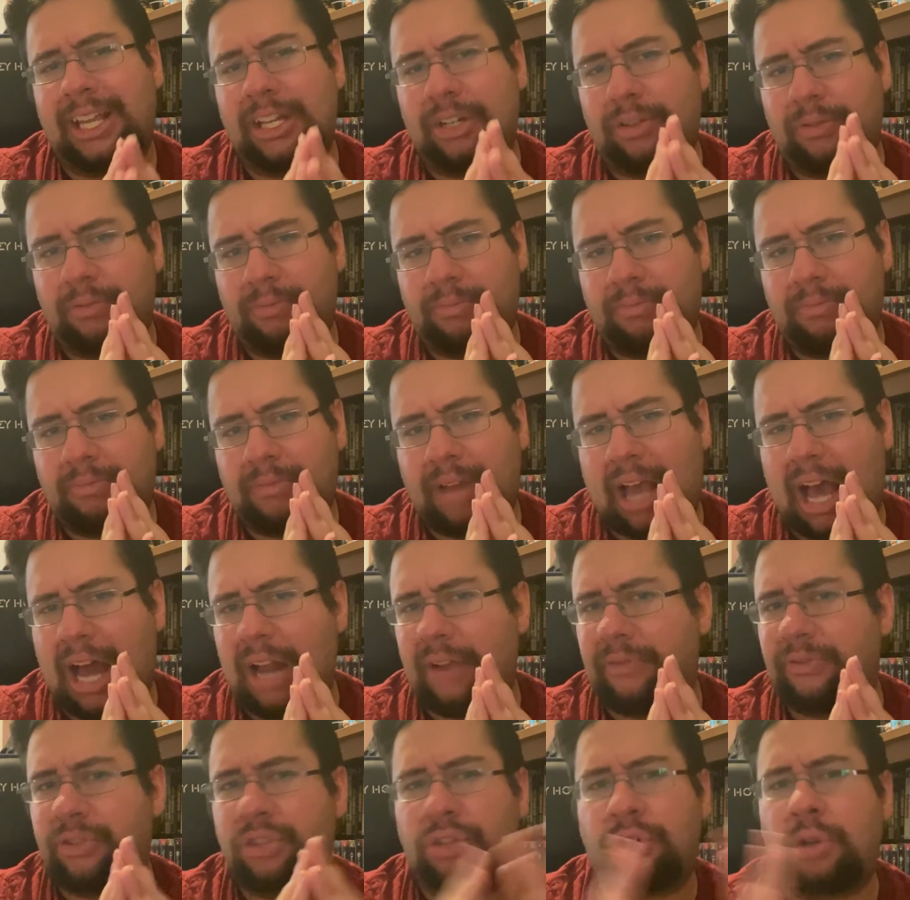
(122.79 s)
in
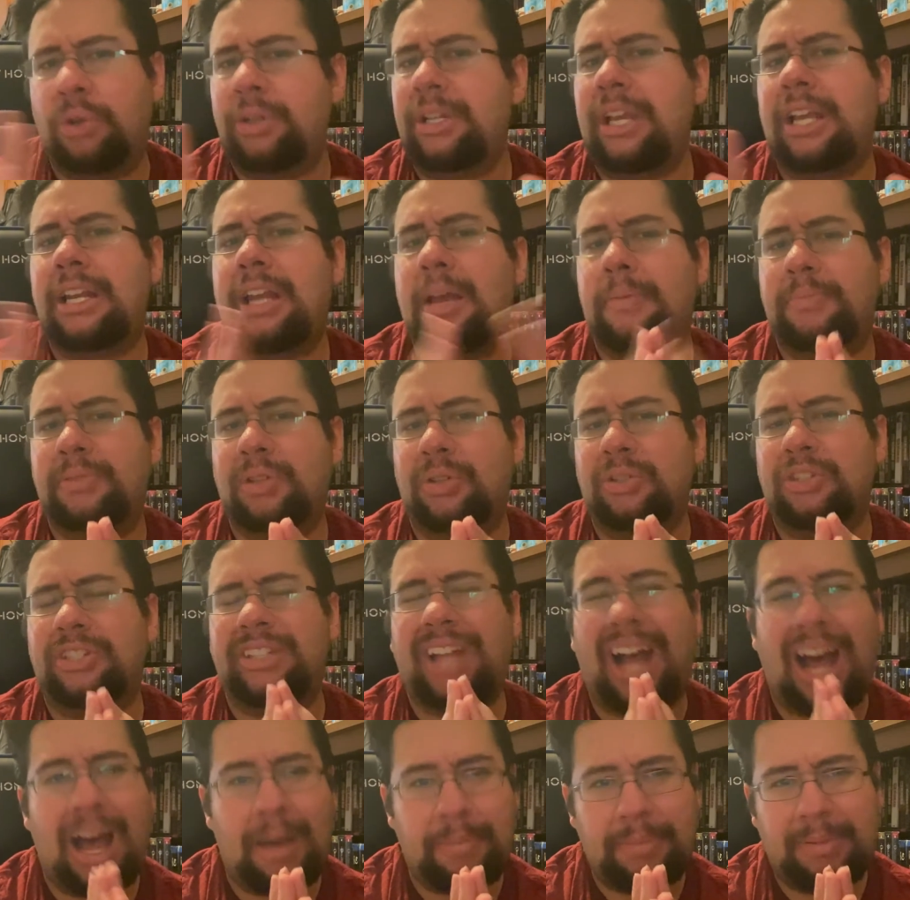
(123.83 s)
38 episodes,
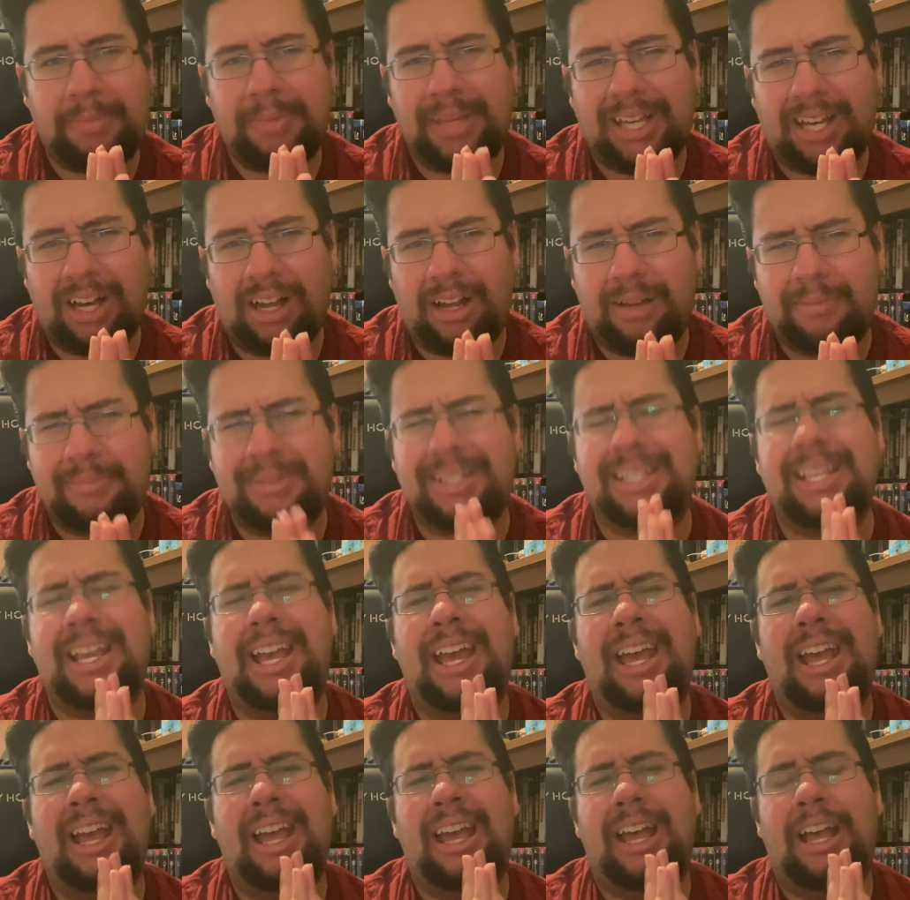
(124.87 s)
Tommy becomes
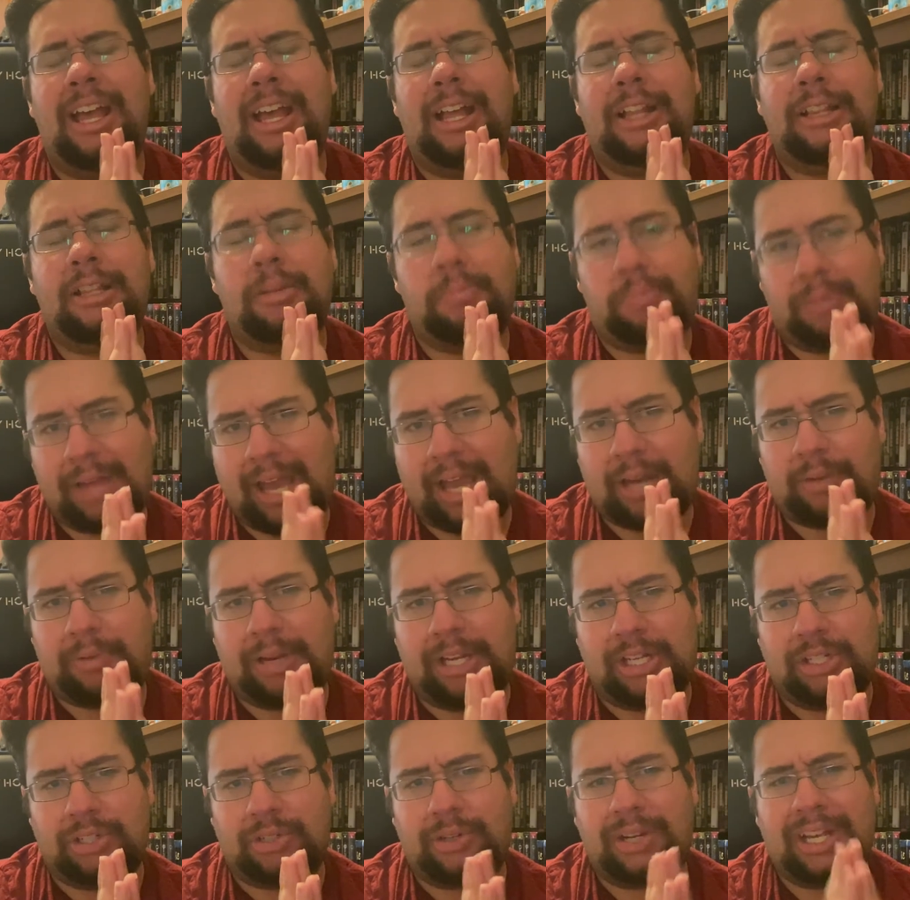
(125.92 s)
the Black
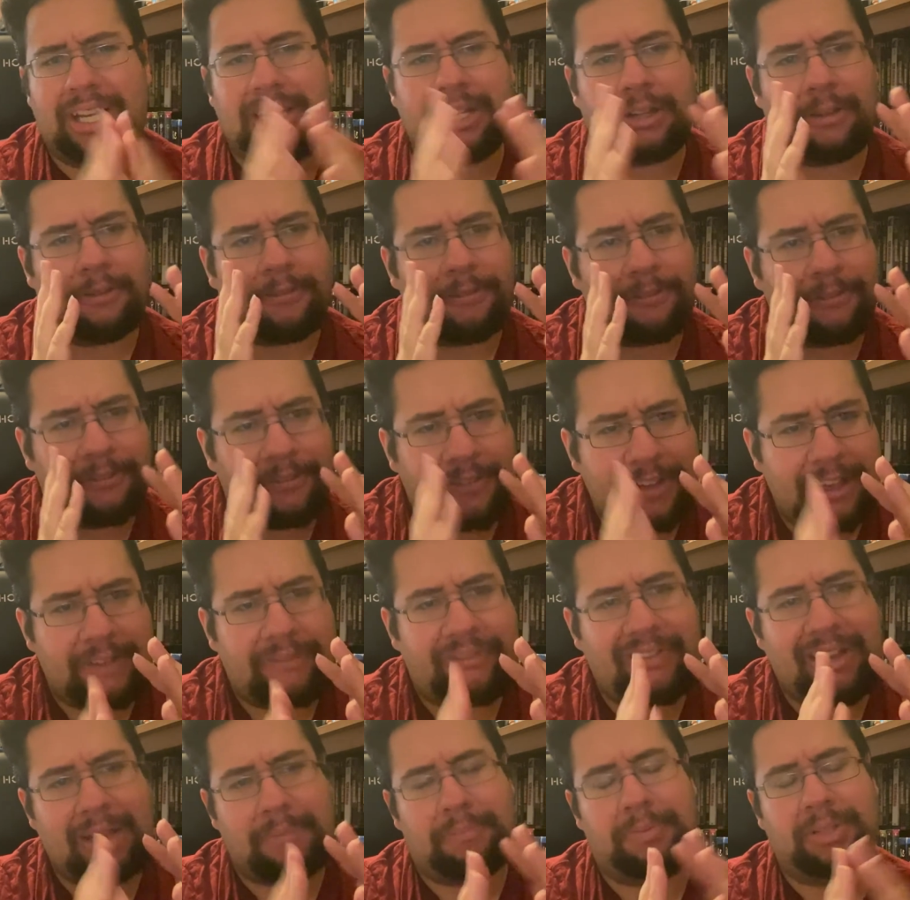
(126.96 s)
Ranger in the
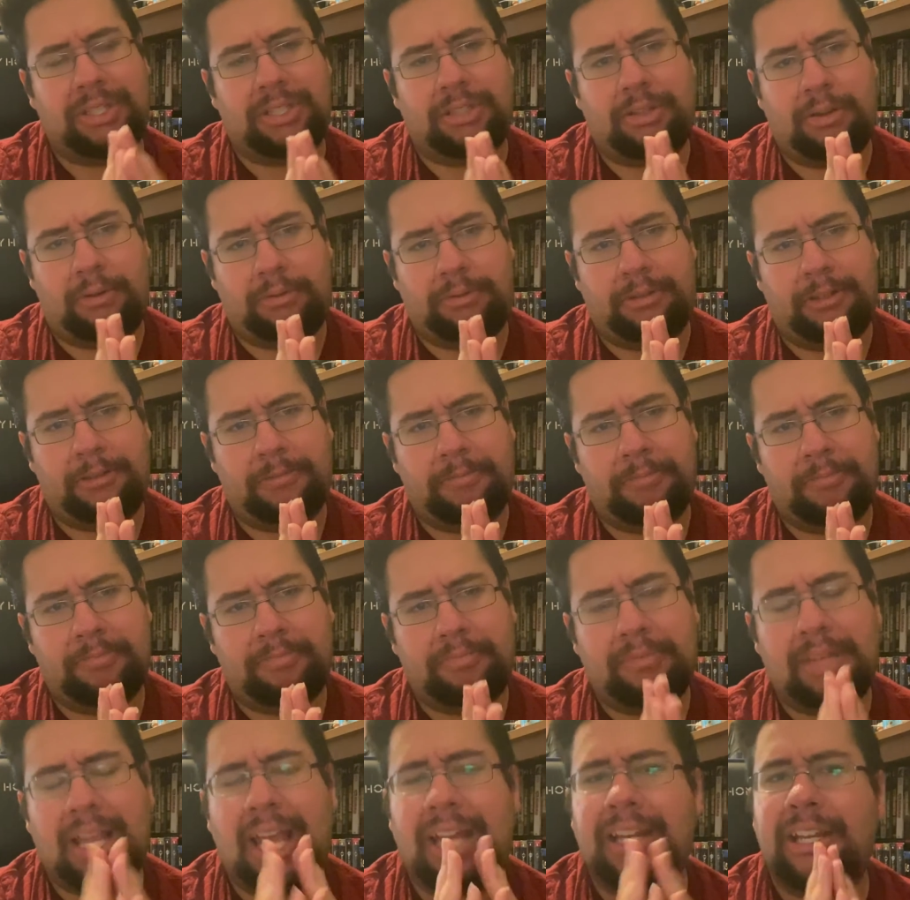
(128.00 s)
5th episode.
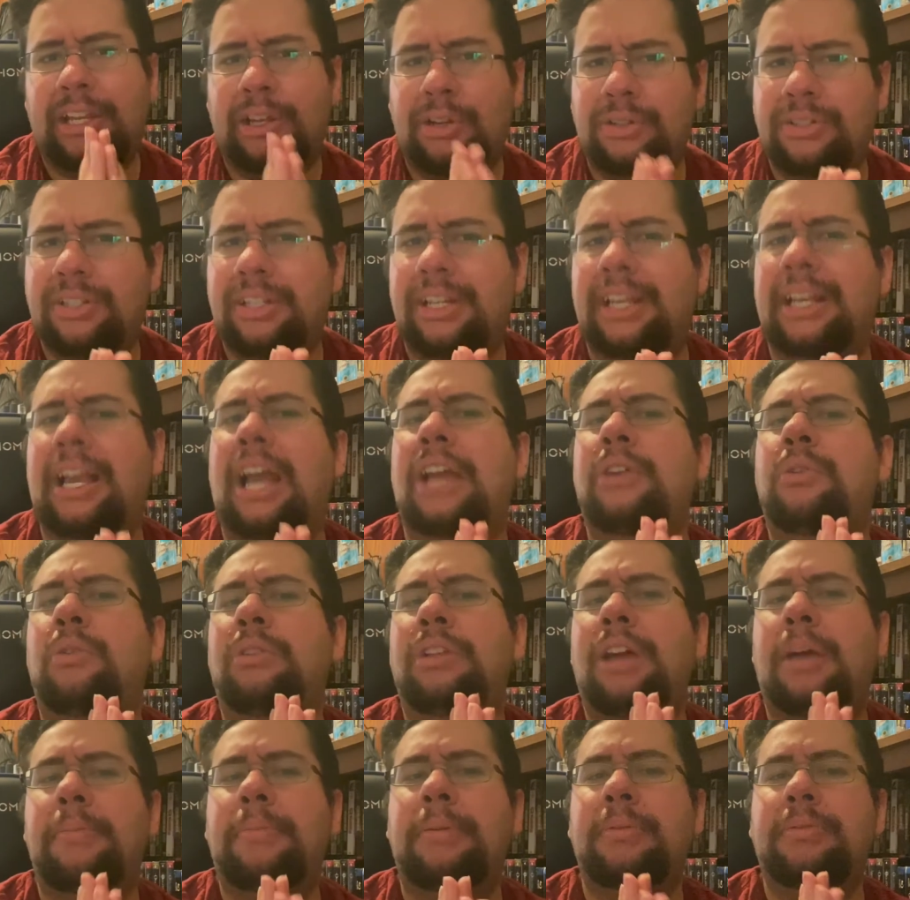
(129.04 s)
And here's the thing, I know a
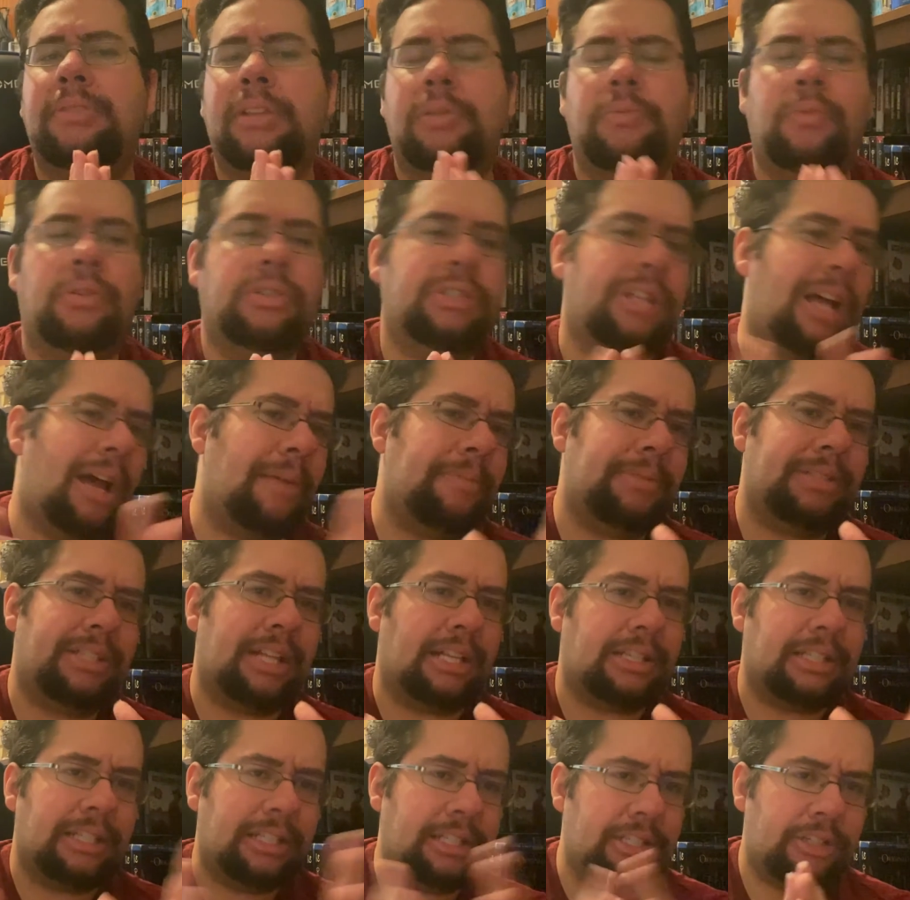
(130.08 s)
lot of people say, well, Tommy's
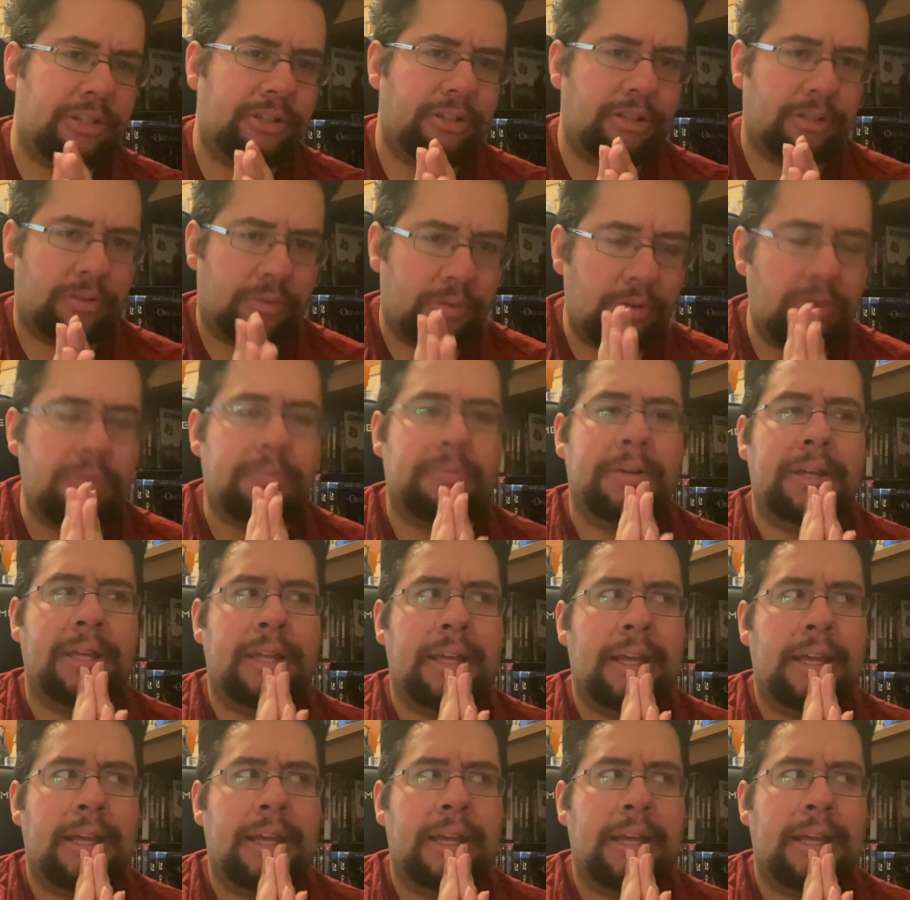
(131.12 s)
not the leader of the group.